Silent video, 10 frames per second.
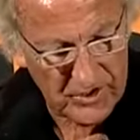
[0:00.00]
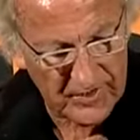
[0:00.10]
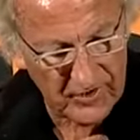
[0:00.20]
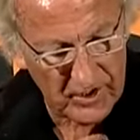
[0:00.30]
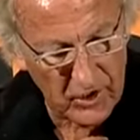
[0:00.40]
which
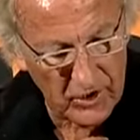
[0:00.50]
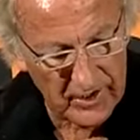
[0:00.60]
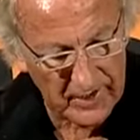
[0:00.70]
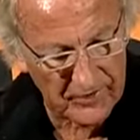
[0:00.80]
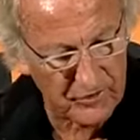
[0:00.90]
has a
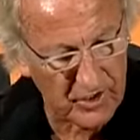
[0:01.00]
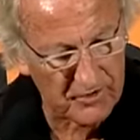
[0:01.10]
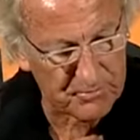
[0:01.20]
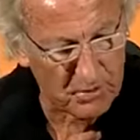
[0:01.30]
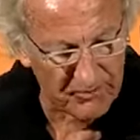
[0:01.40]
long
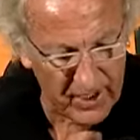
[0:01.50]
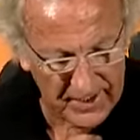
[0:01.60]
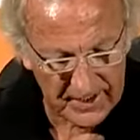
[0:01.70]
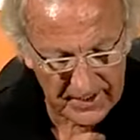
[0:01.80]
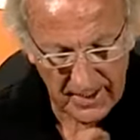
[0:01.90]
history of
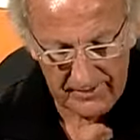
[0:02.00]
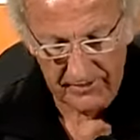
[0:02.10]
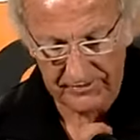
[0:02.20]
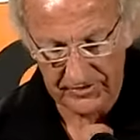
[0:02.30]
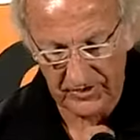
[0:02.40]
providing
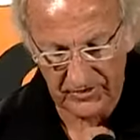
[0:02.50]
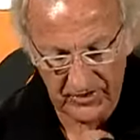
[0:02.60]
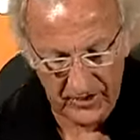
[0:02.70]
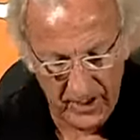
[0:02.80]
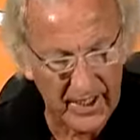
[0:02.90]
cover for the
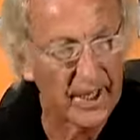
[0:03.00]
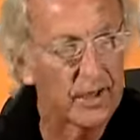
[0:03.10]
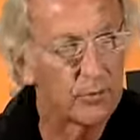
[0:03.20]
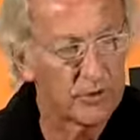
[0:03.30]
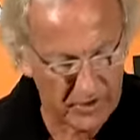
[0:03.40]

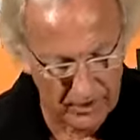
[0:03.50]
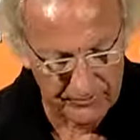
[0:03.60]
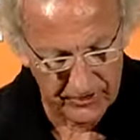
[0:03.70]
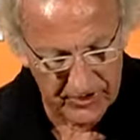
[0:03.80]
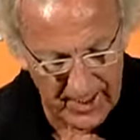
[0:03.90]
CIA with
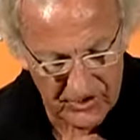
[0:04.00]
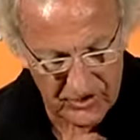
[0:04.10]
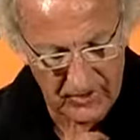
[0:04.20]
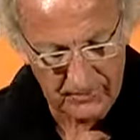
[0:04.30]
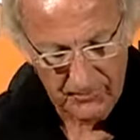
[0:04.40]
covert
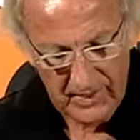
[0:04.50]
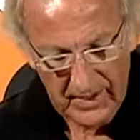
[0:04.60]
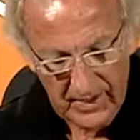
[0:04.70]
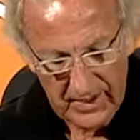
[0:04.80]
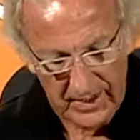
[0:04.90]
action
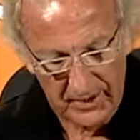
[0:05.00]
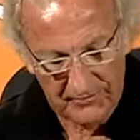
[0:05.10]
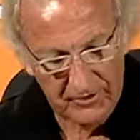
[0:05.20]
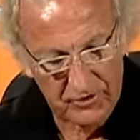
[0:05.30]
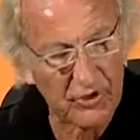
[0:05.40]
and
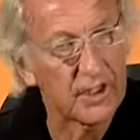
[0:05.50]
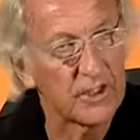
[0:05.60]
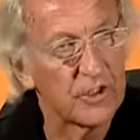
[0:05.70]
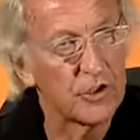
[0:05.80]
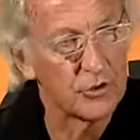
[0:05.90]

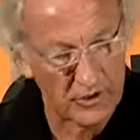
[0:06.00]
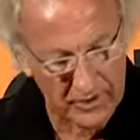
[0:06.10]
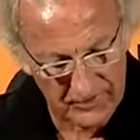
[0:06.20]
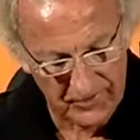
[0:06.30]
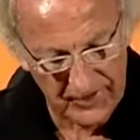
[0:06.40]
infiltrating
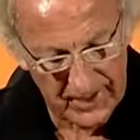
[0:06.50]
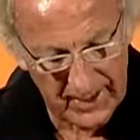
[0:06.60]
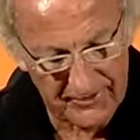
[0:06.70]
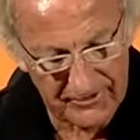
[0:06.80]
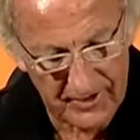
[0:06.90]
unions and the
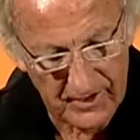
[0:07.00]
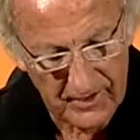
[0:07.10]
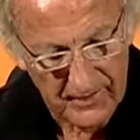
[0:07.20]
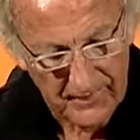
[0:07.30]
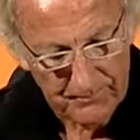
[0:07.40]
left.
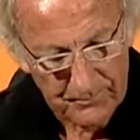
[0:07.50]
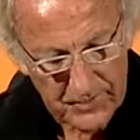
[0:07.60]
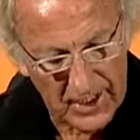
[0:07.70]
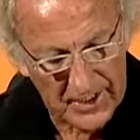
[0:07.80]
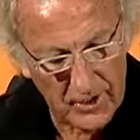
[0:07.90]

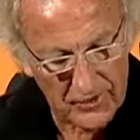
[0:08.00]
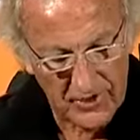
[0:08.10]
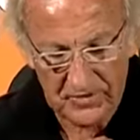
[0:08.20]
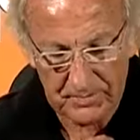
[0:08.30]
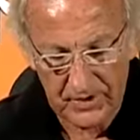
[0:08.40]
I know
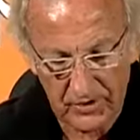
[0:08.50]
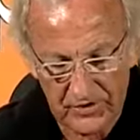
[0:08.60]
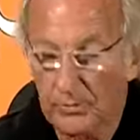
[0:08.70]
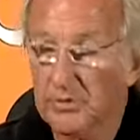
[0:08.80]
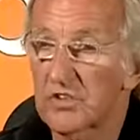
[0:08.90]
this
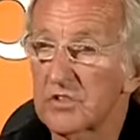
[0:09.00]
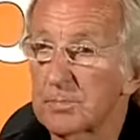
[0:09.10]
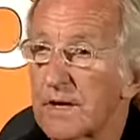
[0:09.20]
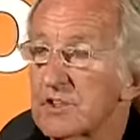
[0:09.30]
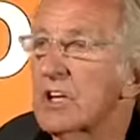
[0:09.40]
because it was
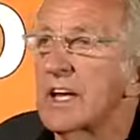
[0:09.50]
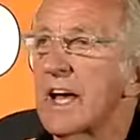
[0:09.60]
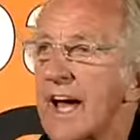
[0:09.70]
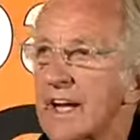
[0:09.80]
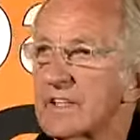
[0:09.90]

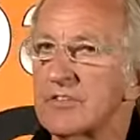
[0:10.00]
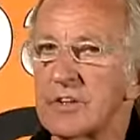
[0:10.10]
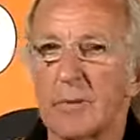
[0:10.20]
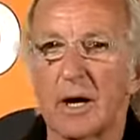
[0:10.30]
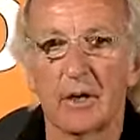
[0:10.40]
especially
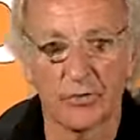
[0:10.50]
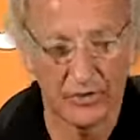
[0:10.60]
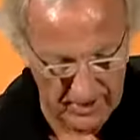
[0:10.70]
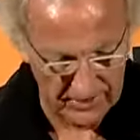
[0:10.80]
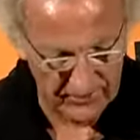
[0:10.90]
active in my
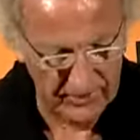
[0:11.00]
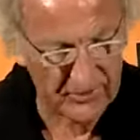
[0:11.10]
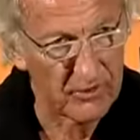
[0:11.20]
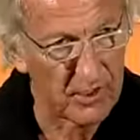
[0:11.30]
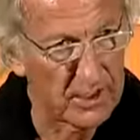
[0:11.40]
own country,
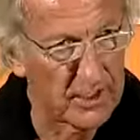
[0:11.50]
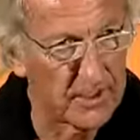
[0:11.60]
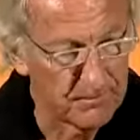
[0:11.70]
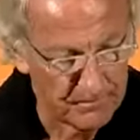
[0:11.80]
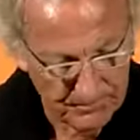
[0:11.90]

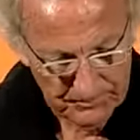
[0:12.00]
Australia.